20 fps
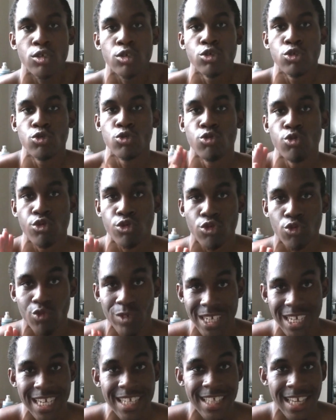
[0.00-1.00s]
to do
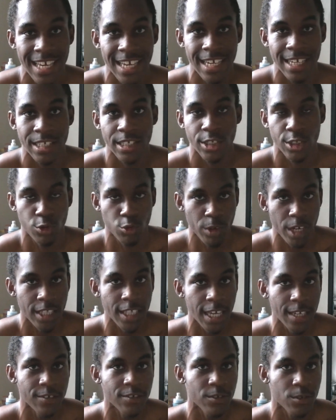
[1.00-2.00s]
three days, three
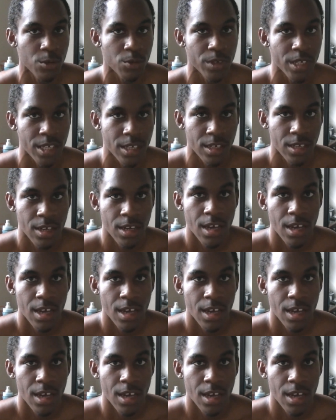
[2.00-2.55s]
days of the week,